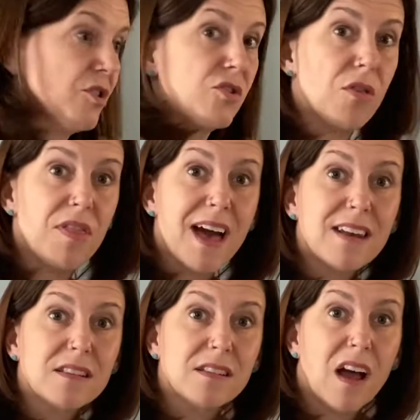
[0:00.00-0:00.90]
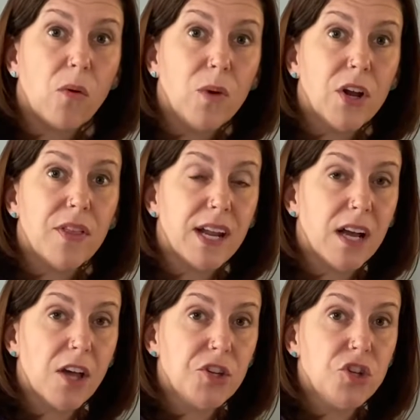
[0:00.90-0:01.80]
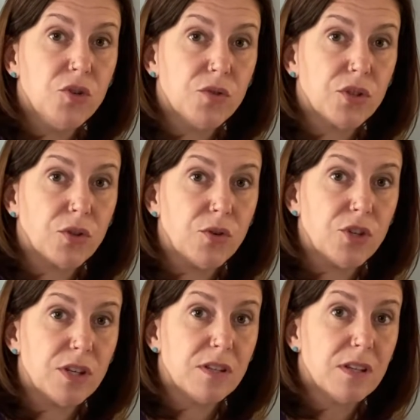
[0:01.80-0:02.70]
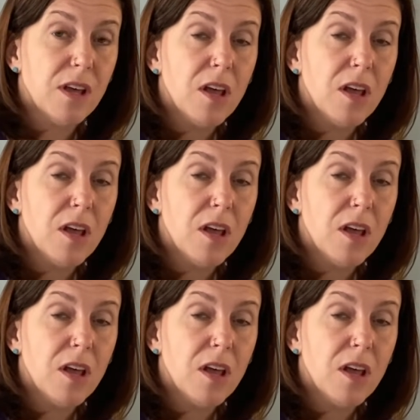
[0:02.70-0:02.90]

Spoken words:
So that is not weird that I got 2 solutions.